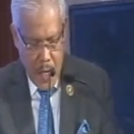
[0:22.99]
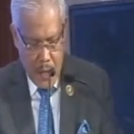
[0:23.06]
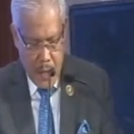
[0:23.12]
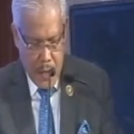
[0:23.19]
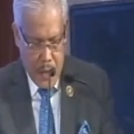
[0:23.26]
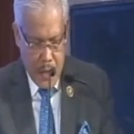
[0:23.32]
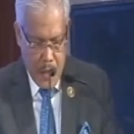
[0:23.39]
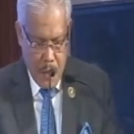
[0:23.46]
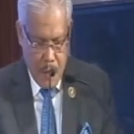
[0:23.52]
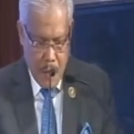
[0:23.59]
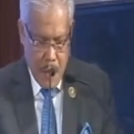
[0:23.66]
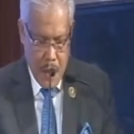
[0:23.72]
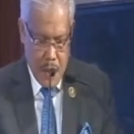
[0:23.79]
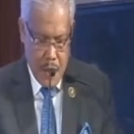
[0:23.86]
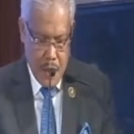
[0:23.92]
Excellency
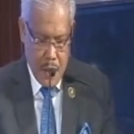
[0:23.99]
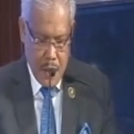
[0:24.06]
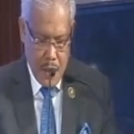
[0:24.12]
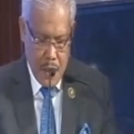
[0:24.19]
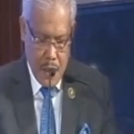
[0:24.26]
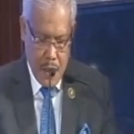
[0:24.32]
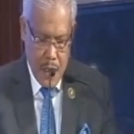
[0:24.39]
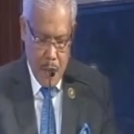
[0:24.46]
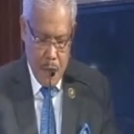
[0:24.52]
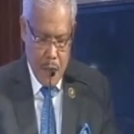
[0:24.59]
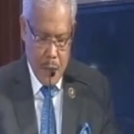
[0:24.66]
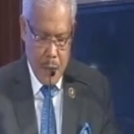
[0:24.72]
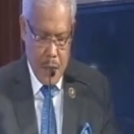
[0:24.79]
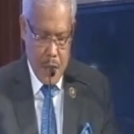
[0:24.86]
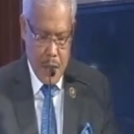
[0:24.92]
Ministers and
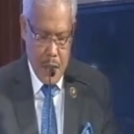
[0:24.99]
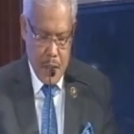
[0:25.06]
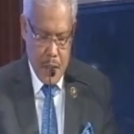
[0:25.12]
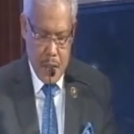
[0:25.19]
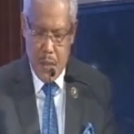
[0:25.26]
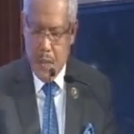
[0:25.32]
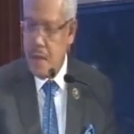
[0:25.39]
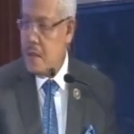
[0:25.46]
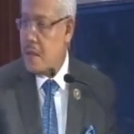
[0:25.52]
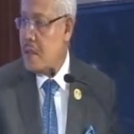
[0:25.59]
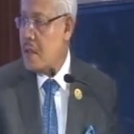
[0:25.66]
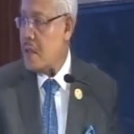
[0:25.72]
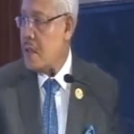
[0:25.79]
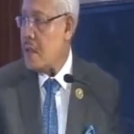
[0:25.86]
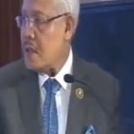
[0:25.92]
Deputy Ministers,
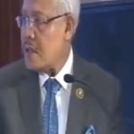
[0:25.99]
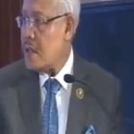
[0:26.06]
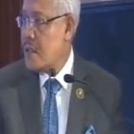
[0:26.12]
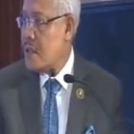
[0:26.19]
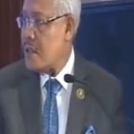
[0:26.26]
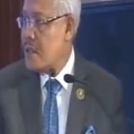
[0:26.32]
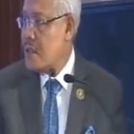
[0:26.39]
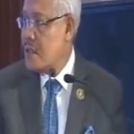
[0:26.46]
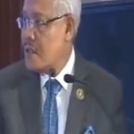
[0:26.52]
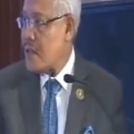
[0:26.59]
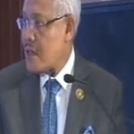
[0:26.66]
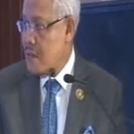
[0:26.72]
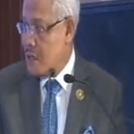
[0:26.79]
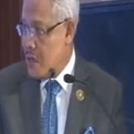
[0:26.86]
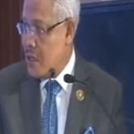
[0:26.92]
Excellency
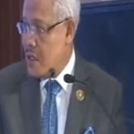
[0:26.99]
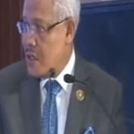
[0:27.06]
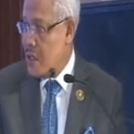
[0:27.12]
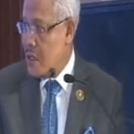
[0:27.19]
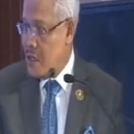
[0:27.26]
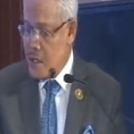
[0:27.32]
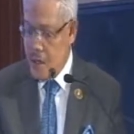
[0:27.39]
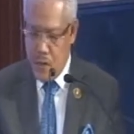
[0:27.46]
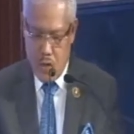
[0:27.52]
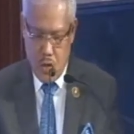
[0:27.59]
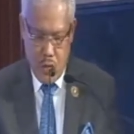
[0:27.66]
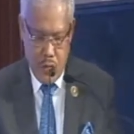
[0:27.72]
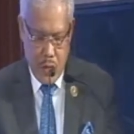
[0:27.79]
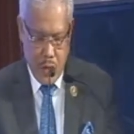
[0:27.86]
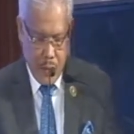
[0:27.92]
Secretary
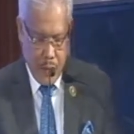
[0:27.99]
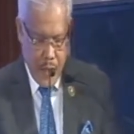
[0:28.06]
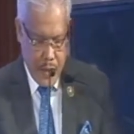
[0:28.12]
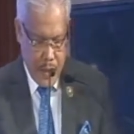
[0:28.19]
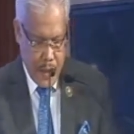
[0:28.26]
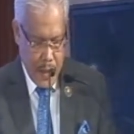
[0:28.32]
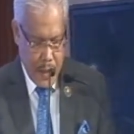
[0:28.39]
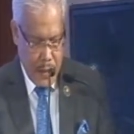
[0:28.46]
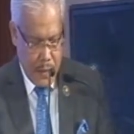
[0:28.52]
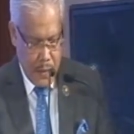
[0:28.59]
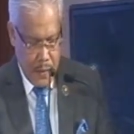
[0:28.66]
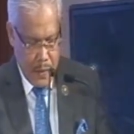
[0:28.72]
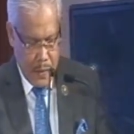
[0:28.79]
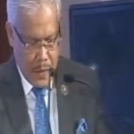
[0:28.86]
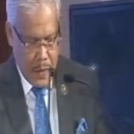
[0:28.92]
General of ASEAN,
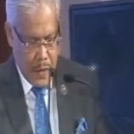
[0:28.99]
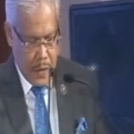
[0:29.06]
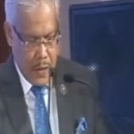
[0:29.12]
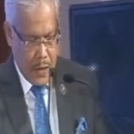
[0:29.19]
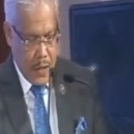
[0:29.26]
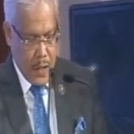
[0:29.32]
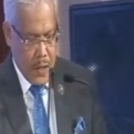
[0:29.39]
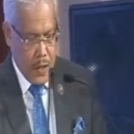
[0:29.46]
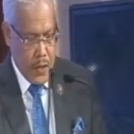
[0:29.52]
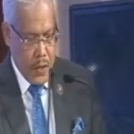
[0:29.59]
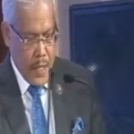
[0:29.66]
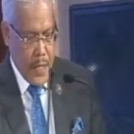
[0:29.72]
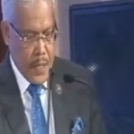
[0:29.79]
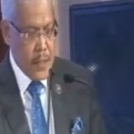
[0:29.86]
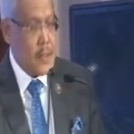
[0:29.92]

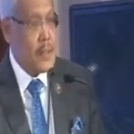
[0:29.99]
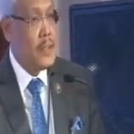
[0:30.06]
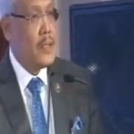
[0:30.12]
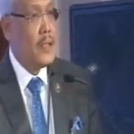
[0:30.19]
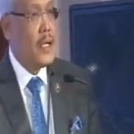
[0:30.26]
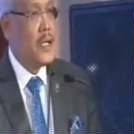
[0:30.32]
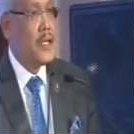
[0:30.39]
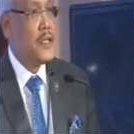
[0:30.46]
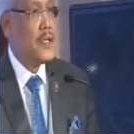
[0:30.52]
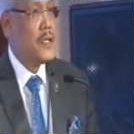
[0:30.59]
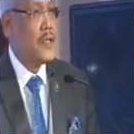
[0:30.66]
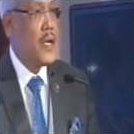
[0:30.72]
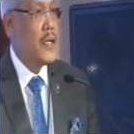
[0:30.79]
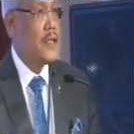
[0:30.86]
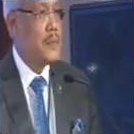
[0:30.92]
distinguished guests, ladies
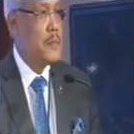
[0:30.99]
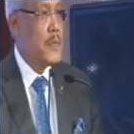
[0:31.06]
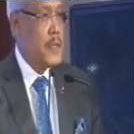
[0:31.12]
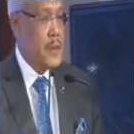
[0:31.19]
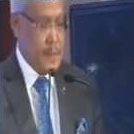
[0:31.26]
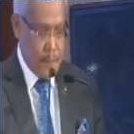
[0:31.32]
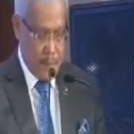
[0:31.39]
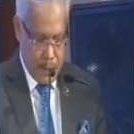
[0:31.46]
and gentlemen.